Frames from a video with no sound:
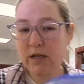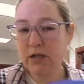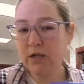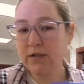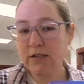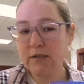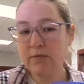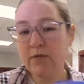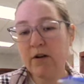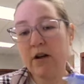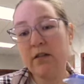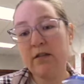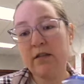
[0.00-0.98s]
can use them
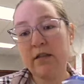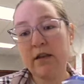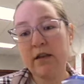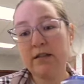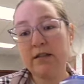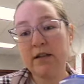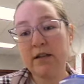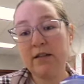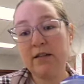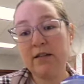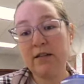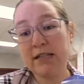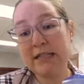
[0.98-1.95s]
for other things
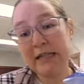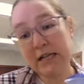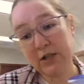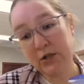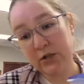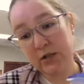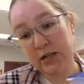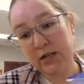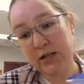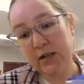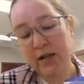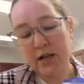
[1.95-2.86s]
other than texturing.